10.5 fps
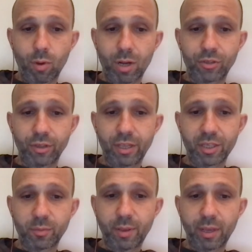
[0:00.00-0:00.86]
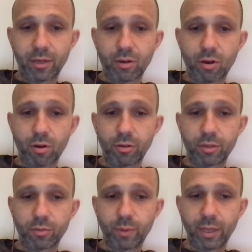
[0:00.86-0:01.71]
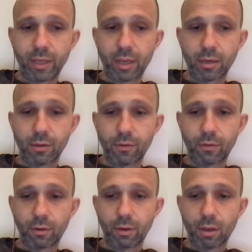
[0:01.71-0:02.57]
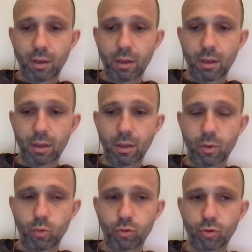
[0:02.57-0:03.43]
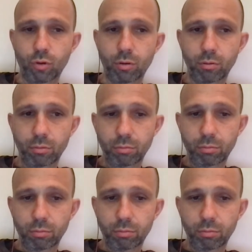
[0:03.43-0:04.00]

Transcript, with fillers: Watching the ESPN card this weekend. Uh, who's on?